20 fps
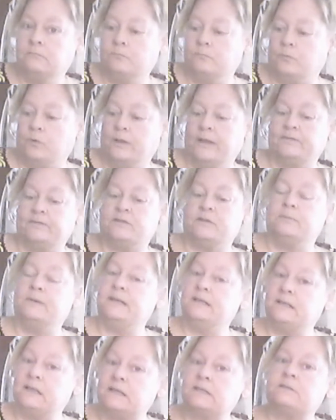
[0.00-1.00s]
We'll have somebody
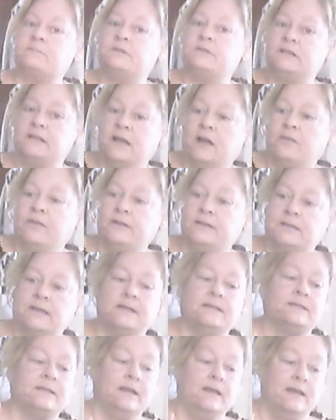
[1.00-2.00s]
test them and see how they
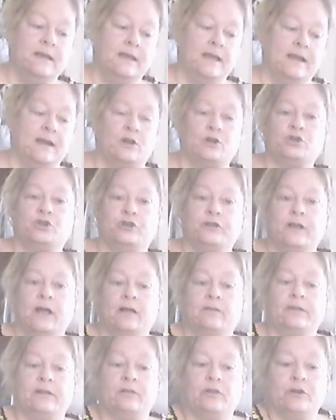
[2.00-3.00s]
taste, and I'll show you how
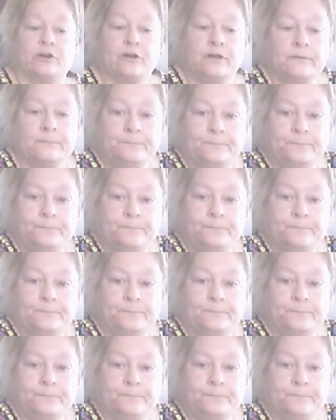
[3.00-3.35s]
they look.